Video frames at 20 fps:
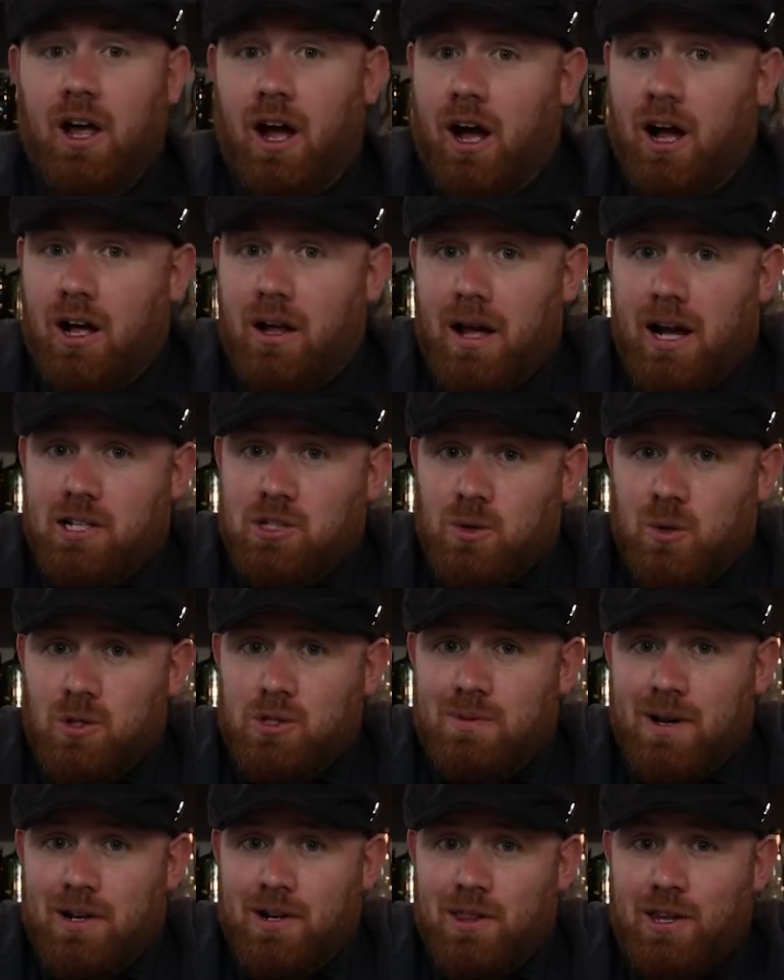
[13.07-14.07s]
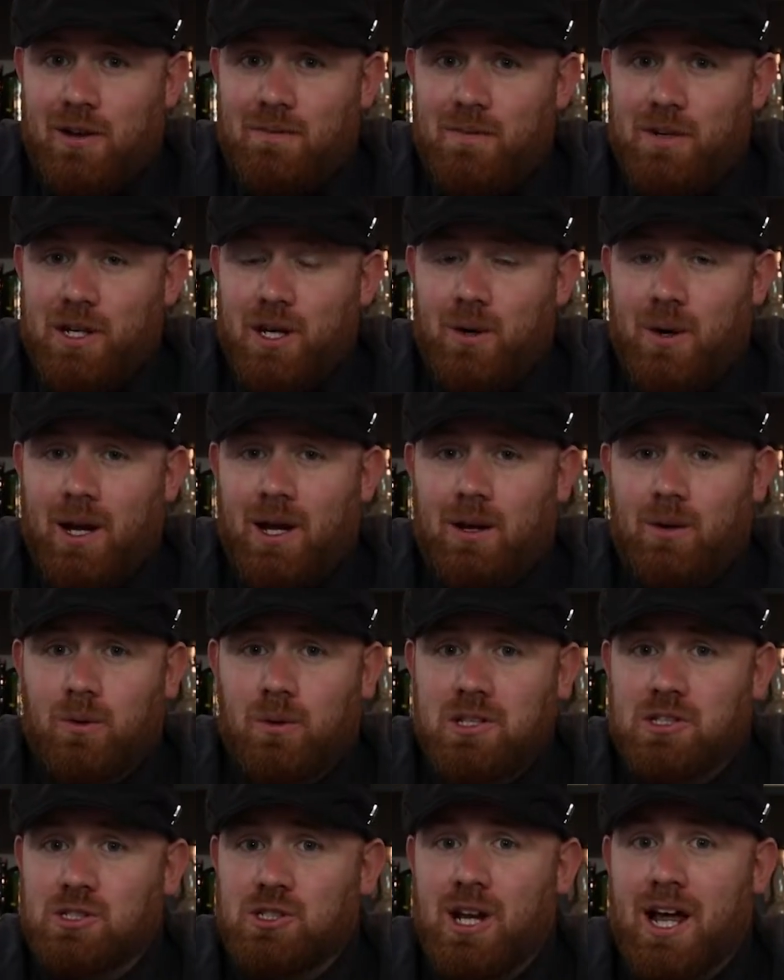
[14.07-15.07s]
Uh, I talked about in that video how
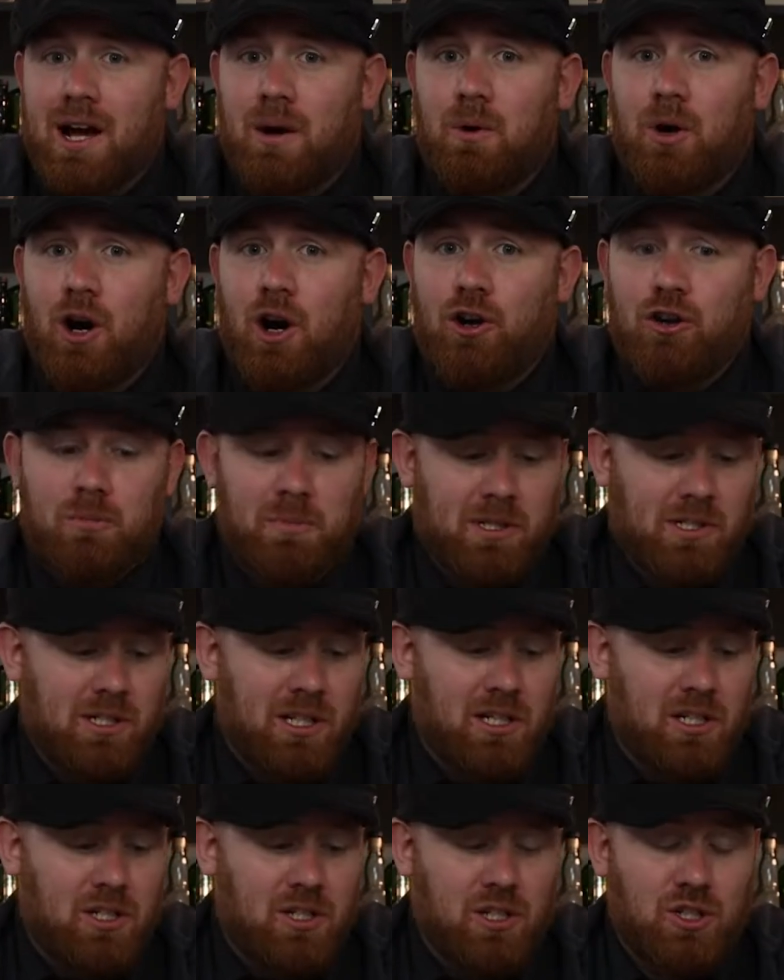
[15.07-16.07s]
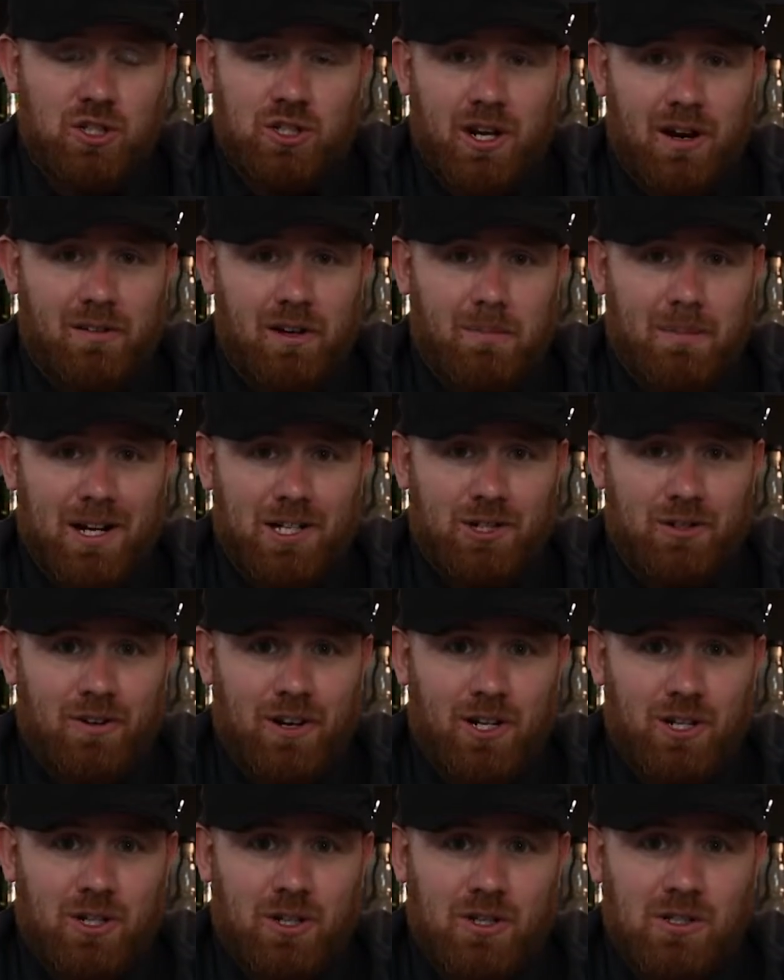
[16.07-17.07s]
it's now 100% sherry
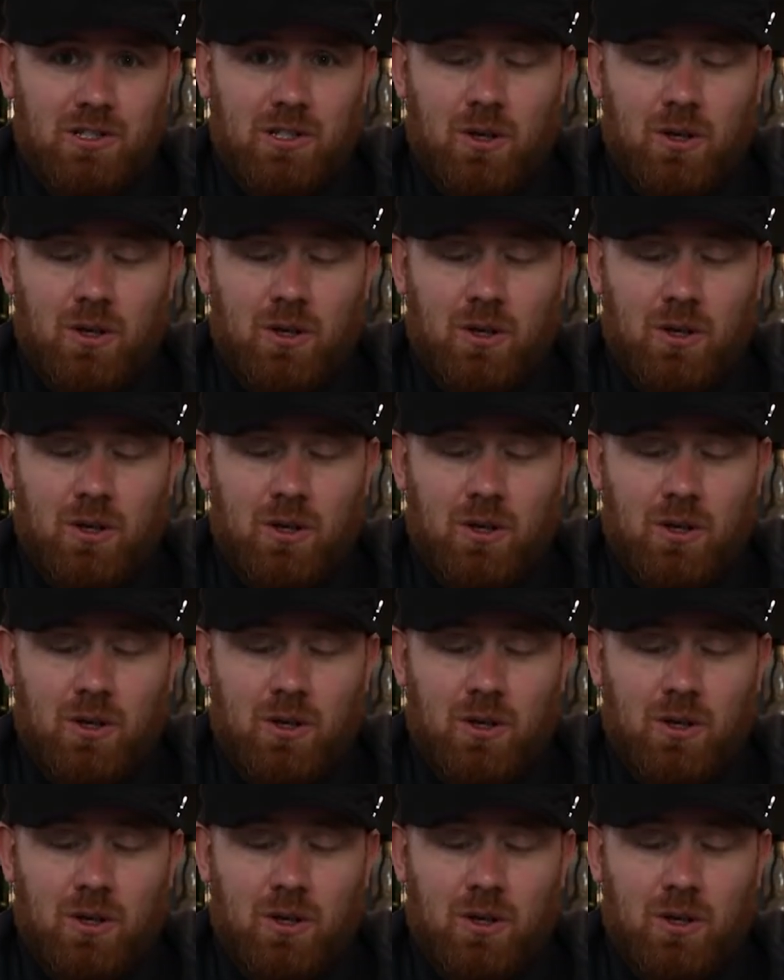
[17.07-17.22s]
maturation,